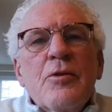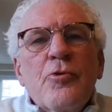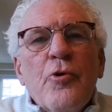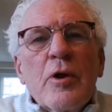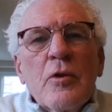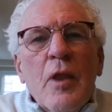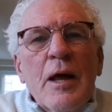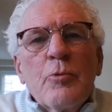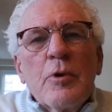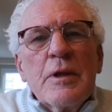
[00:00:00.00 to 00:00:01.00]
during
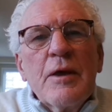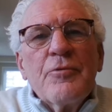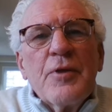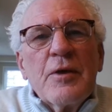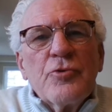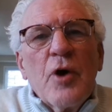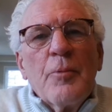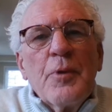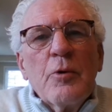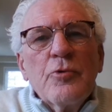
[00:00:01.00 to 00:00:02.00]
Lent would give things
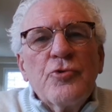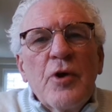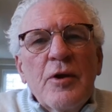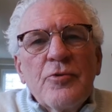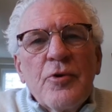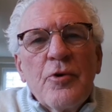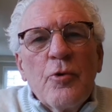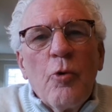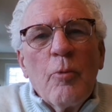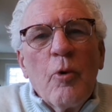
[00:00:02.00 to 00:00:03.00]
up. They would change their
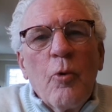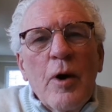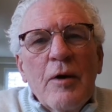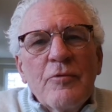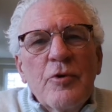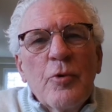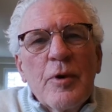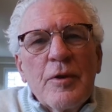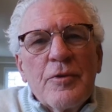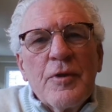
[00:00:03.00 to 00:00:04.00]
normal way of
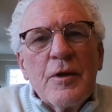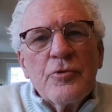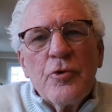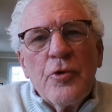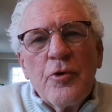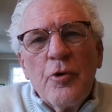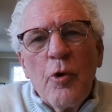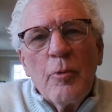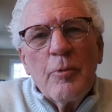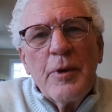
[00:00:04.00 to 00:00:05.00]
doing things or their
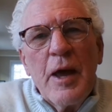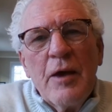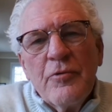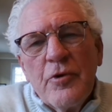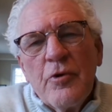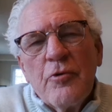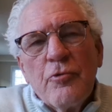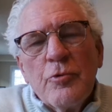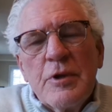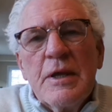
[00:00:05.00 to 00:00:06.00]
normal behavior or
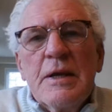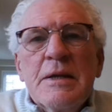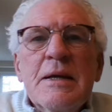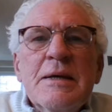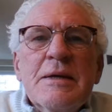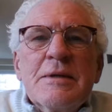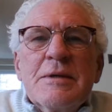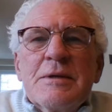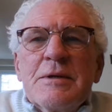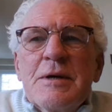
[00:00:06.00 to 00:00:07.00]
routine
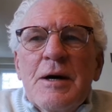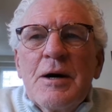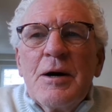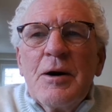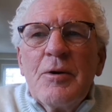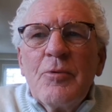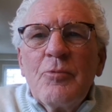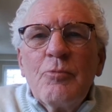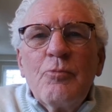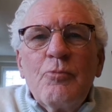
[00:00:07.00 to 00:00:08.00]
uh,
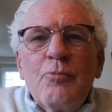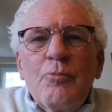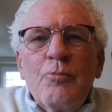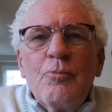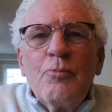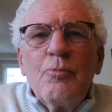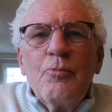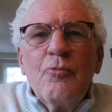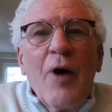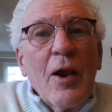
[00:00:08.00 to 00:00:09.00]

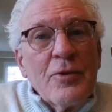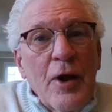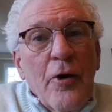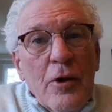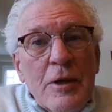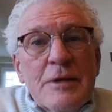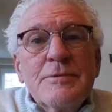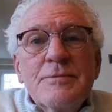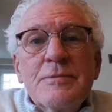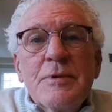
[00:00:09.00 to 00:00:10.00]
voluntarily.
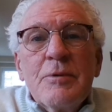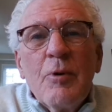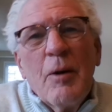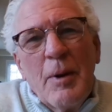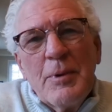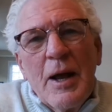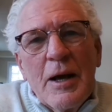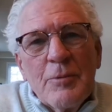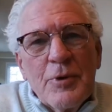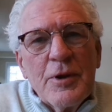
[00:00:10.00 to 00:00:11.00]
Well, maybe not
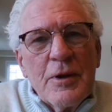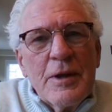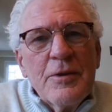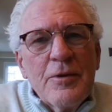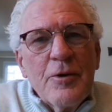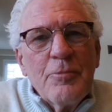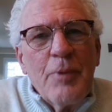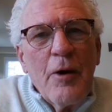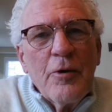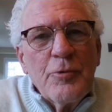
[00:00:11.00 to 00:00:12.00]
completely. Their
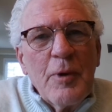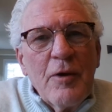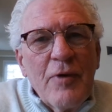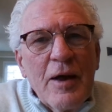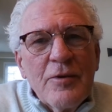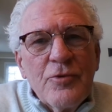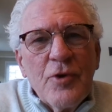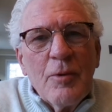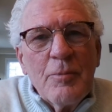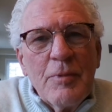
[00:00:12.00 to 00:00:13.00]
parents may have had
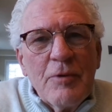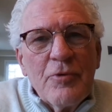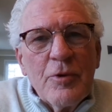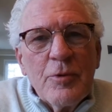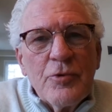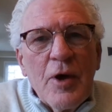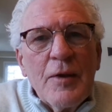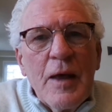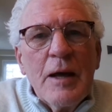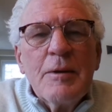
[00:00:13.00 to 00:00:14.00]
some influence on
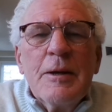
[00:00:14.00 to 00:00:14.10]
that.